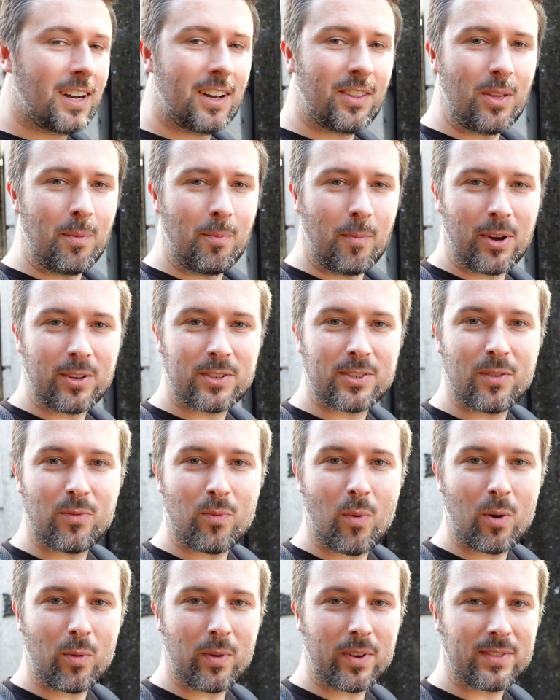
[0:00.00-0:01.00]
than most of
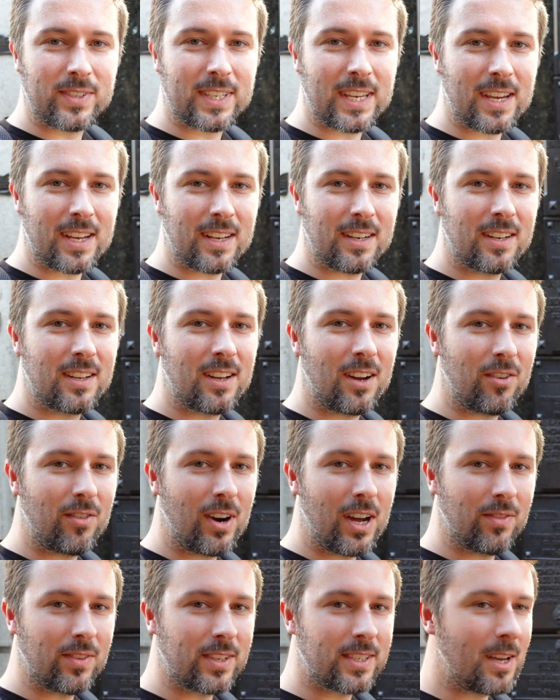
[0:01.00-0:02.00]
what we've seen
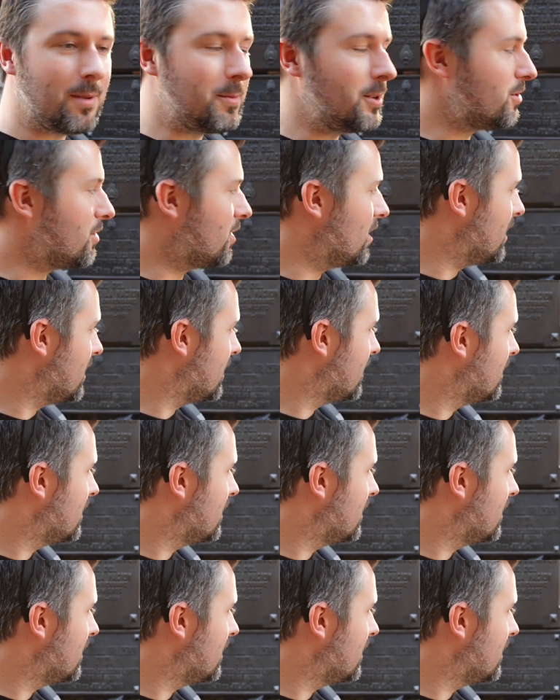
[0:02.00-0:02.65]
around the cemetery.